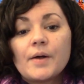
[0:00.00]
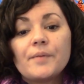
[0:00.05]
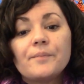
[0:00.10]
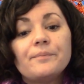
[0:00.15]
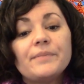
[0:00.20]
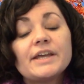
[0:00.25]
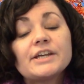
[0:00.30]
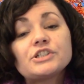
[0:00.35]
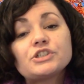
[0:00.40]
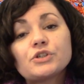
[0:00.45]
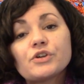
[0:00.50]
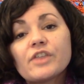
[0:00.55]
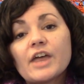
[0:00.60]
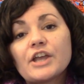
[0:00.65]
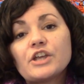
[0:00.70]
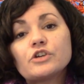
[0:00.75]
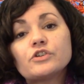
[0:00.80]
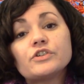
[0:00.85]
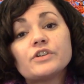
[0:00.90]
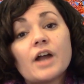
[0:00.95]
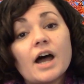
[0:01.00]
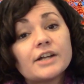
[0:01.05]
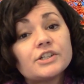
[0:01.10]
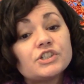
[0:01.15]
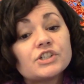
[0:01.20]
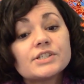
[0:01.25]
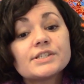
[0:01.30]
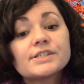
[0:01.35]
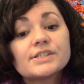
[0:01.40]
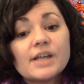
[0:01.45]
Make sure that you're not
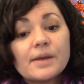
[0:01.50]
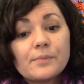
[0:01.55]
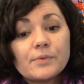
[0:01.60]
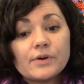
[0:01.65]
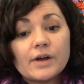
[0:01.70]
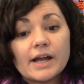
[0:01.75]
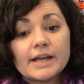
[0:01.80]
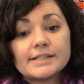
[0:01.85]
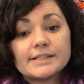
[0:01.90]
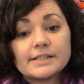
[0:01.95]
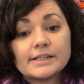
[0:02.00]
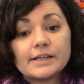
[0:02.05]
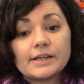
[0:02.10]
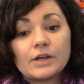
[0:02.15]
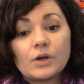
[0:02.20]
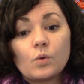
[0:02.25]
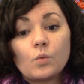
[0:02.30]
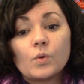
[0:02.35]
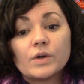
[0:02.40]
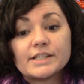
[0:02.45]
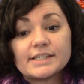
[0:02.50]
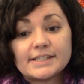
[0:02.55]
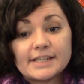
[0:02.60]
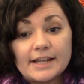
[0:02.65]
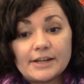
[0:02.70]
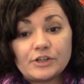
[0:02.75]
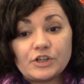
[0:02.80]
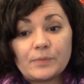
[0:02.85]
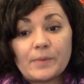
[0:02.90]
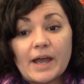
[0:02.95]
just summarizing what's said
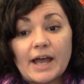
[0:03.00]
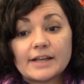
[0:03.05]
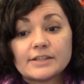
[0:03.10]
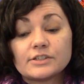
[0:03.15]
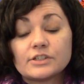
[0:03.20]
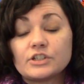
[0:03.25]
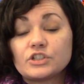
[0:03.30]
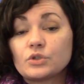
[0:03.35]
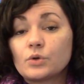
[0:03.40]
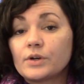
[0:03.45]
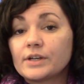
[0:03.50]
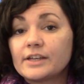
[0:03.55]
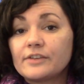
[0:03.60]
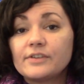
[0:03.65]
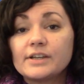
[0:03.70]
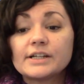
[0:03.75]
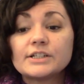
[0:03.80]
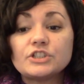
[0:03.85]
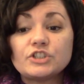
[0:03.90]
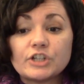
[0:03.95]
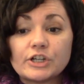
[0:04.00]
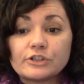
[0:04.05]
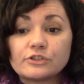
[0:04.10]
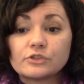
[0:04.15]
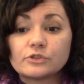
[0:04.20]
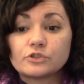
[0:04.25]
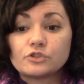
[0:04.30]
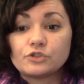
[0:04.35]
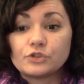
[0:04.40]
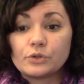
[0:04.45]
in your passage or giving a general
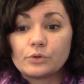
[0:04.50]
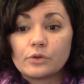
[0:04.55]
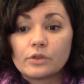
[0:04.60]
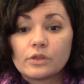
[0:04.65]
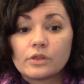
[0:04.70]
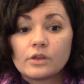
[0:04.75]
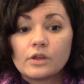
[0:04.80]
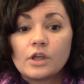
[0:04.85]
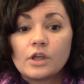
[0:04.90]
truth.